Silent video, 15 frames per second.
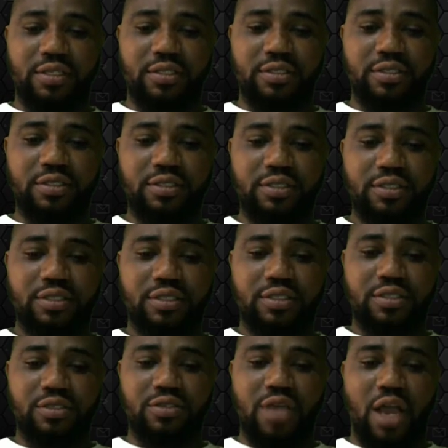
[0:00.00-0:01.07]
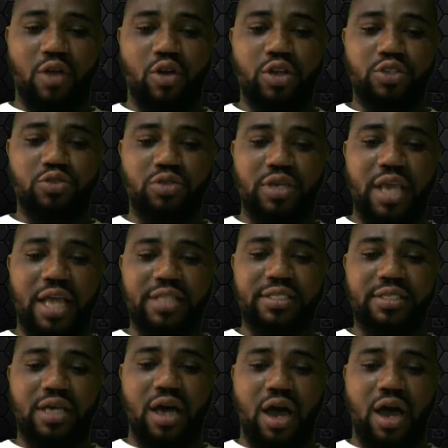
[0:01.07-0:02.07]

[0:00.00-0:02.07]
you are going to get